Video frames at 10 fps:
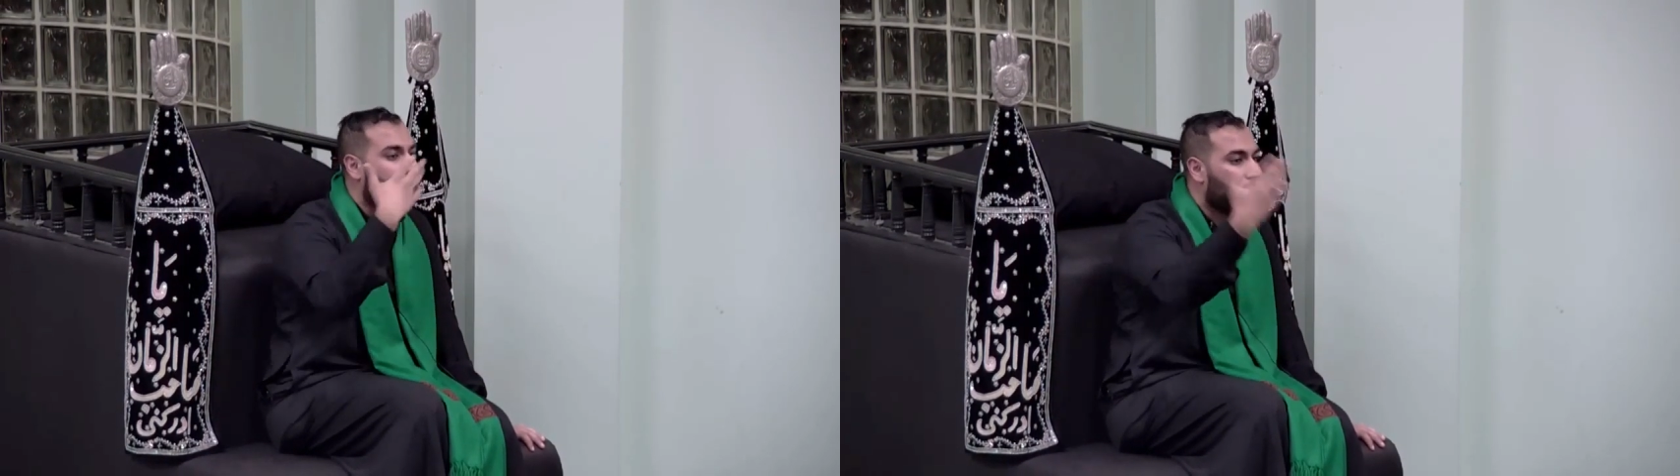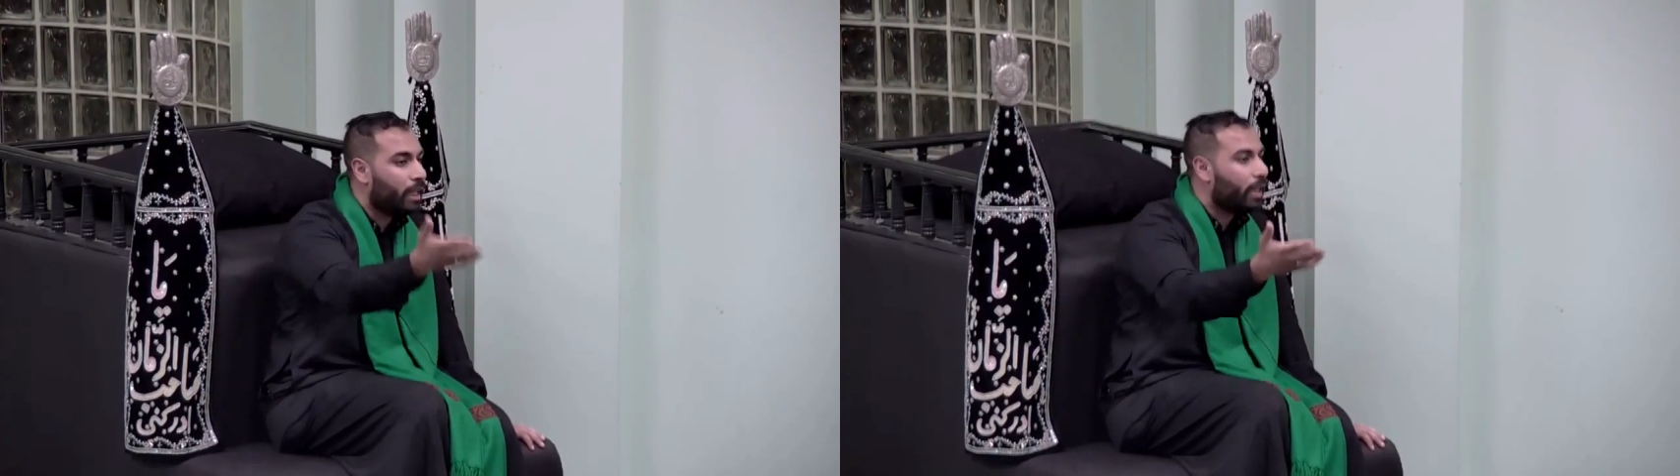
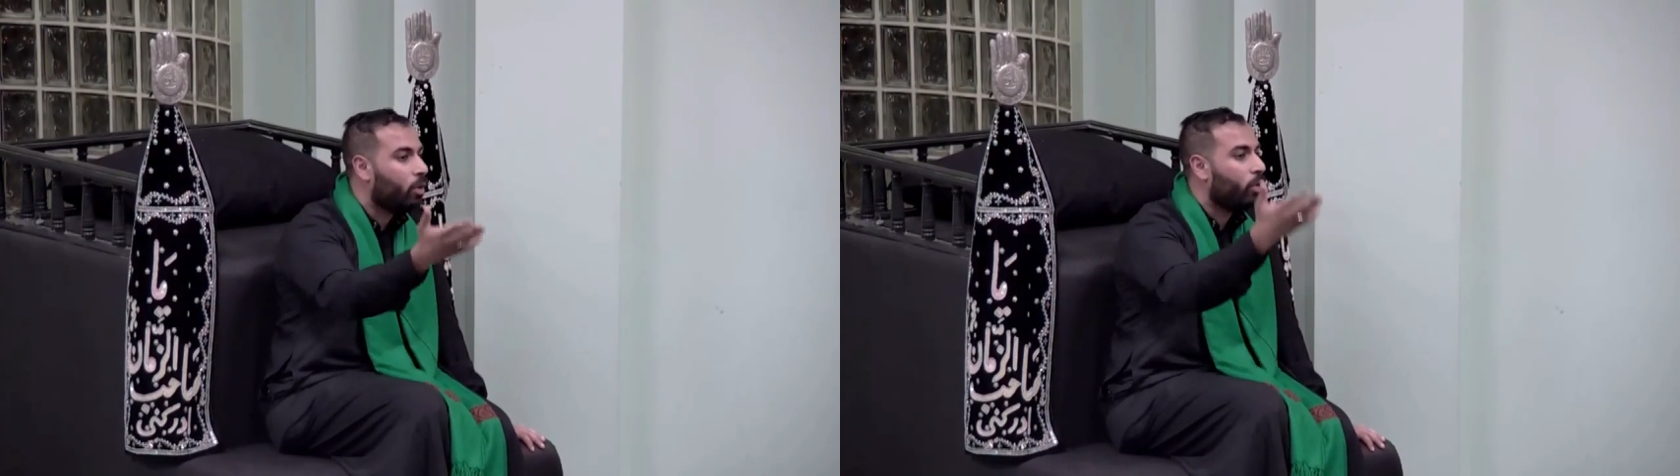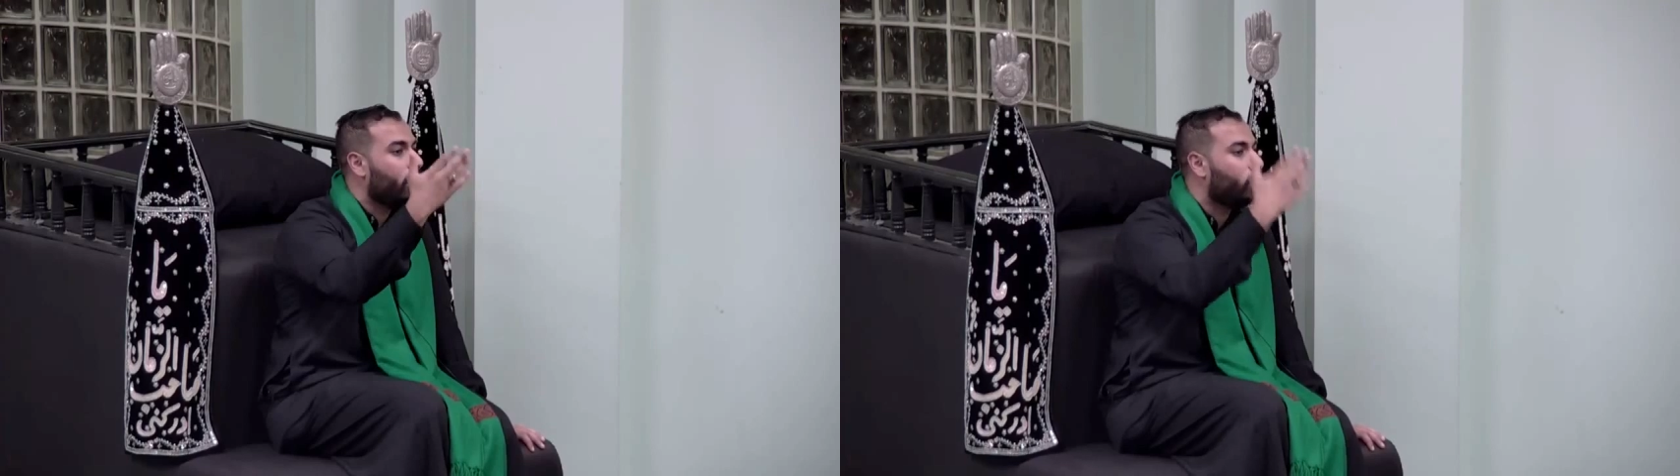killing
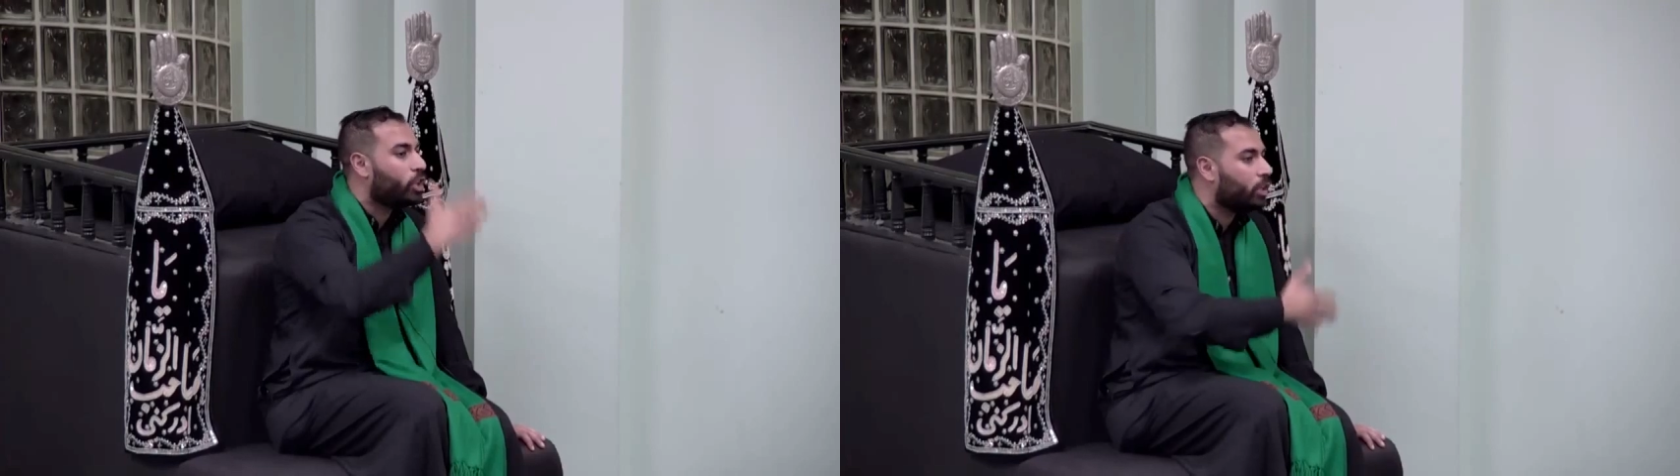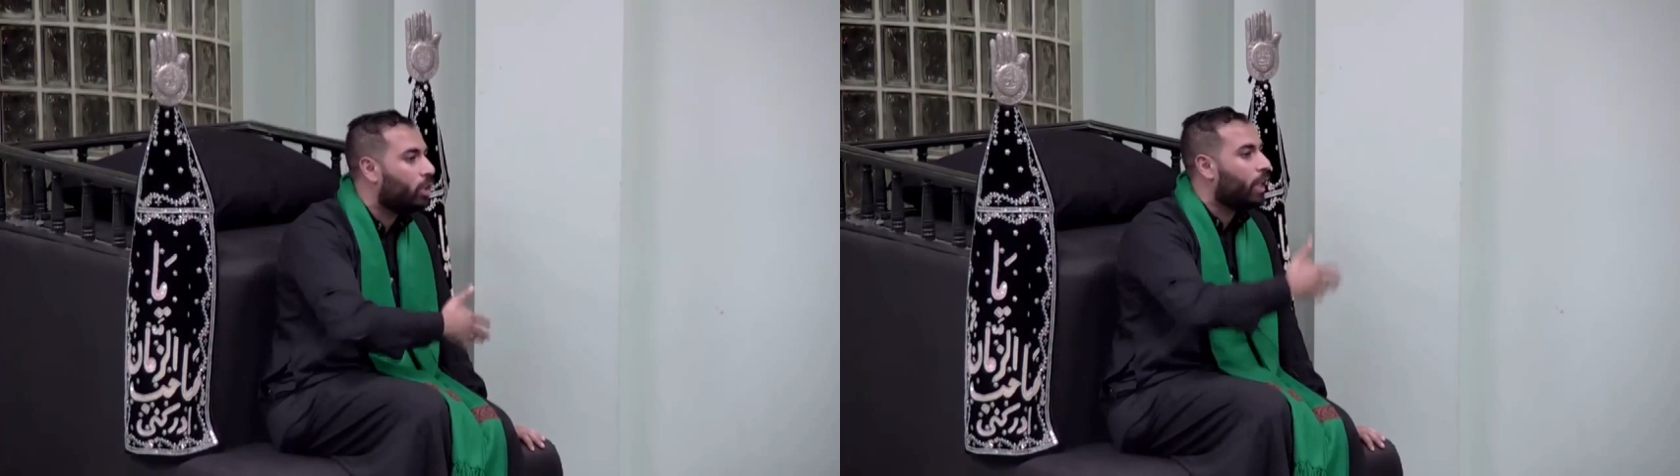each
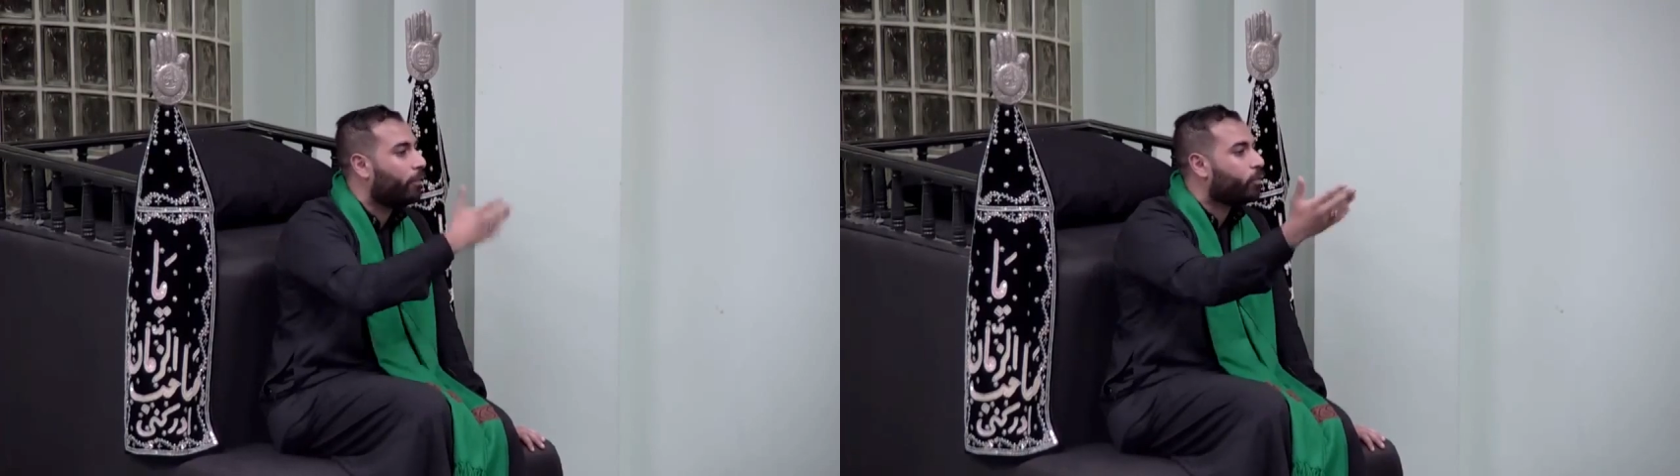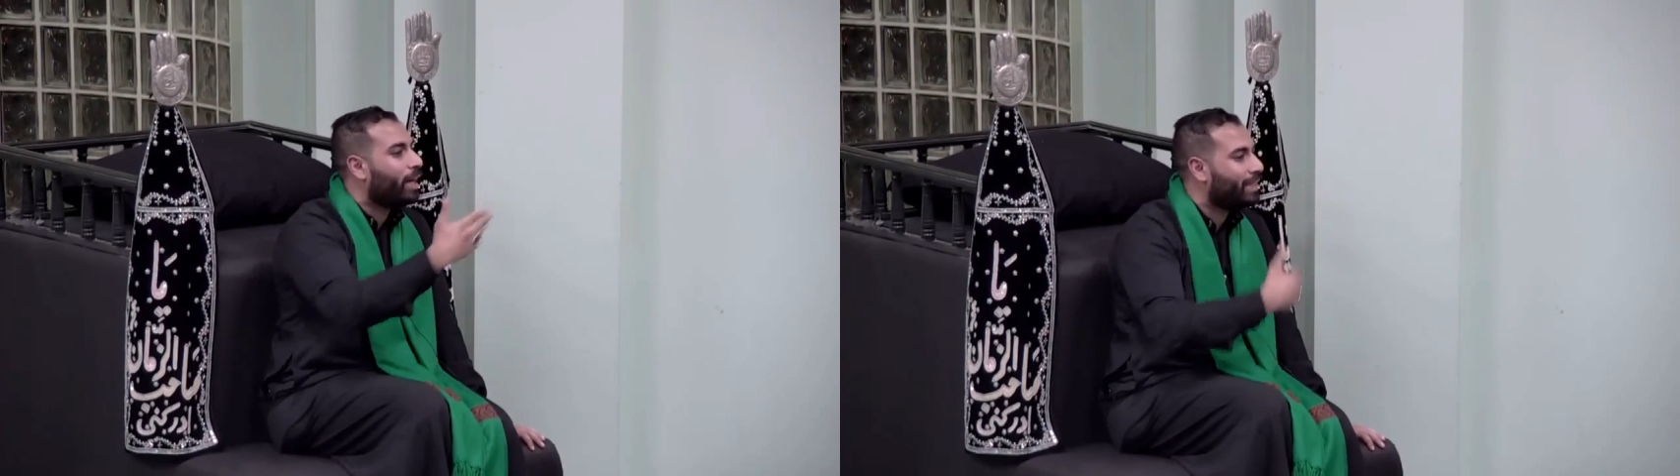other left,
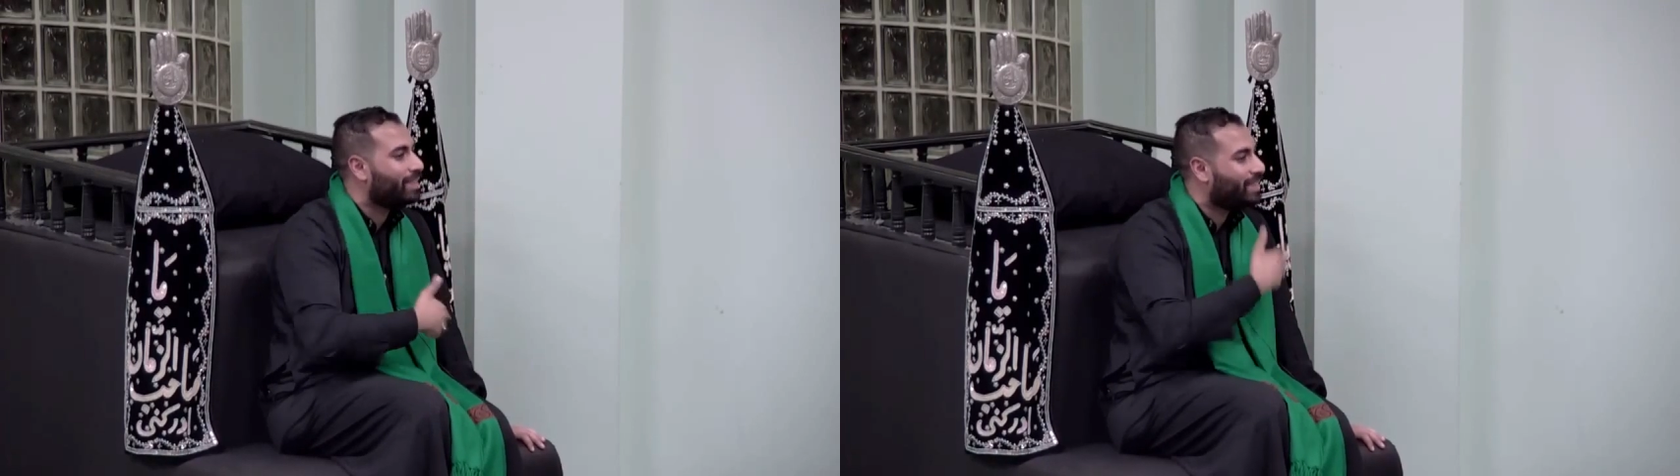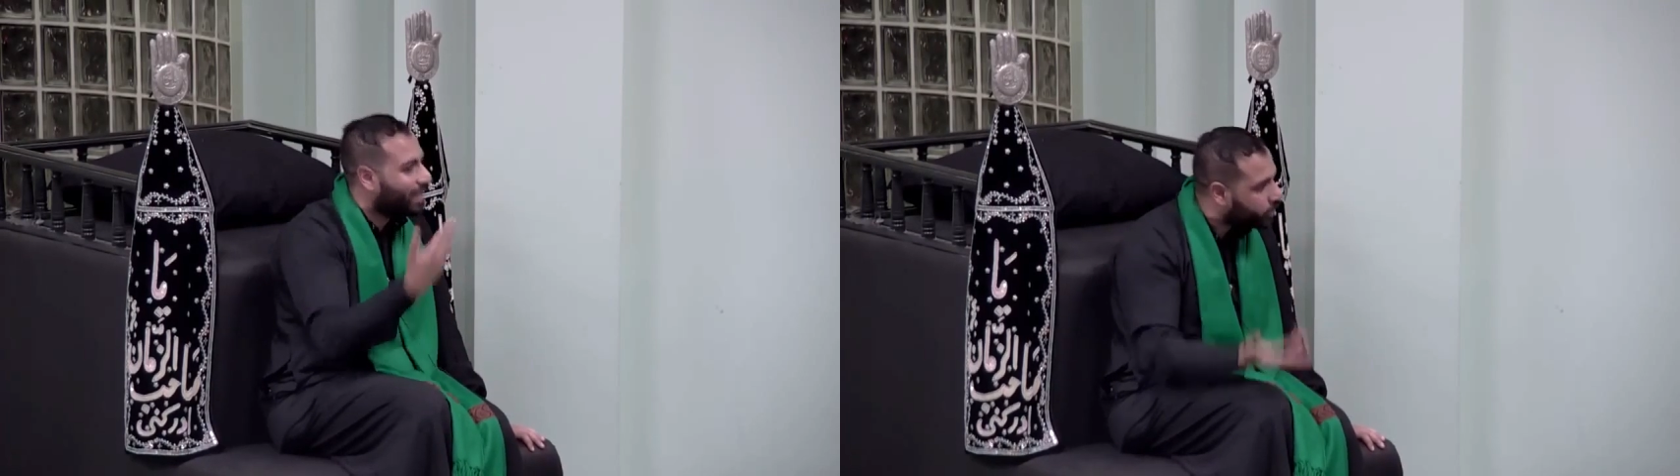right,
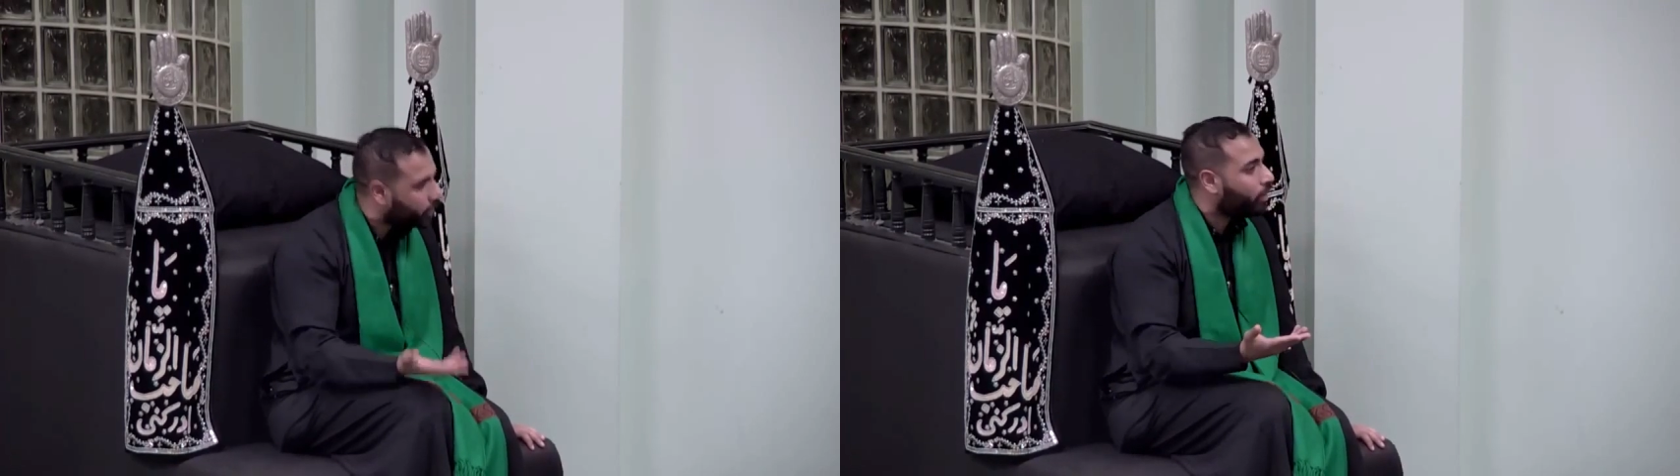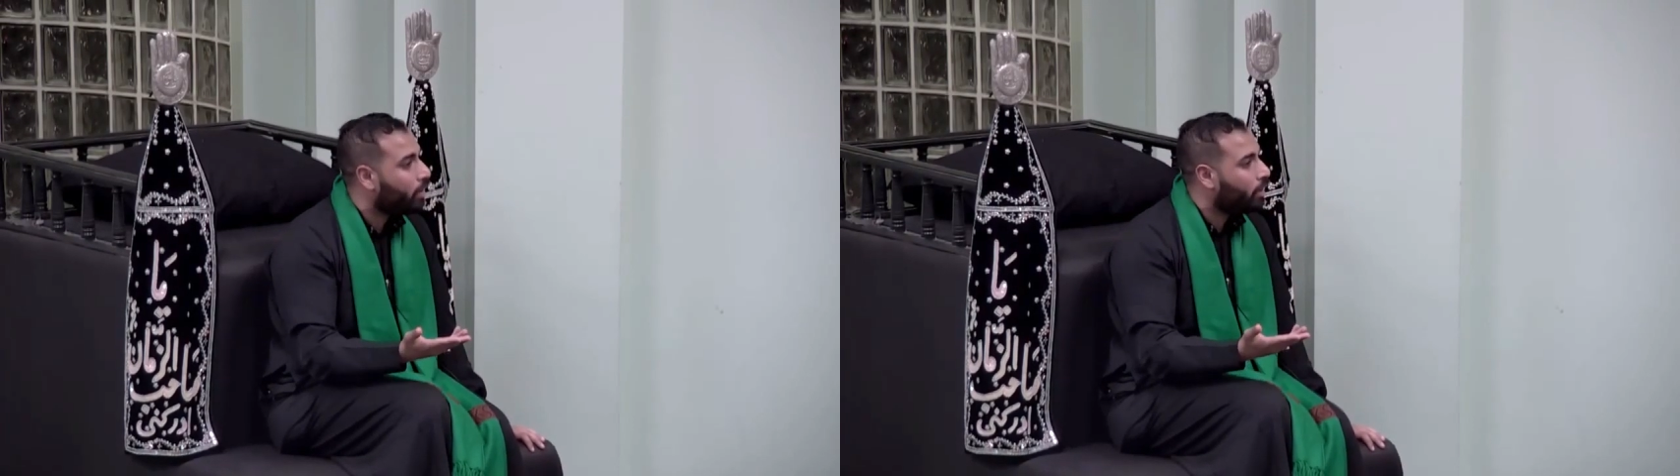and
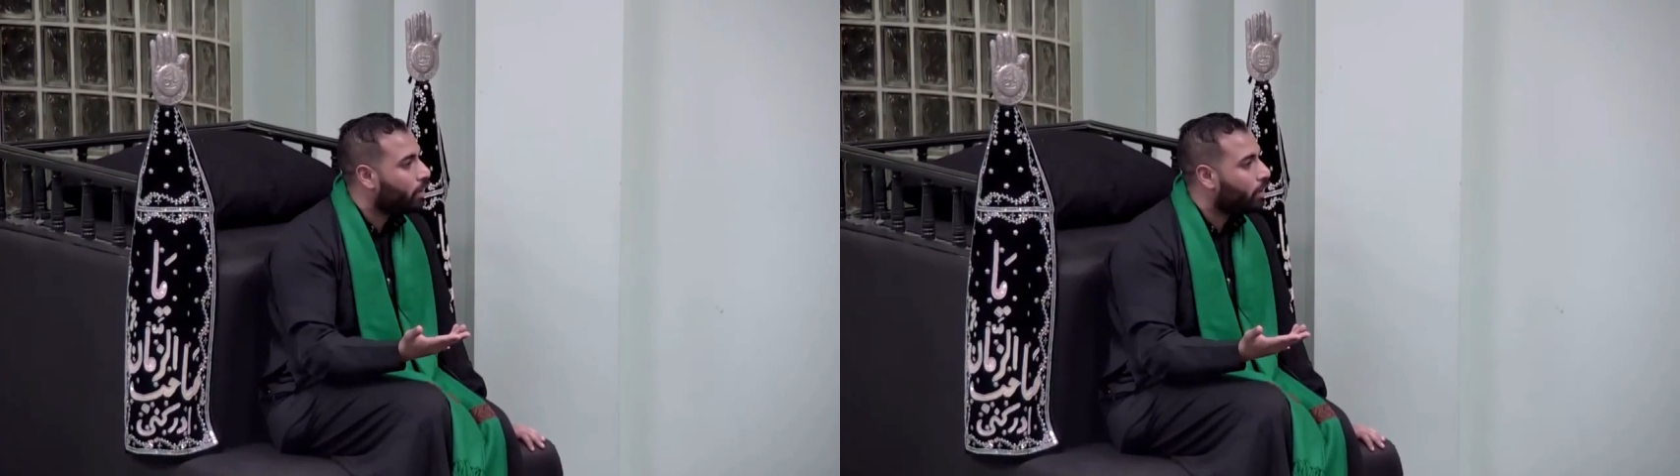center.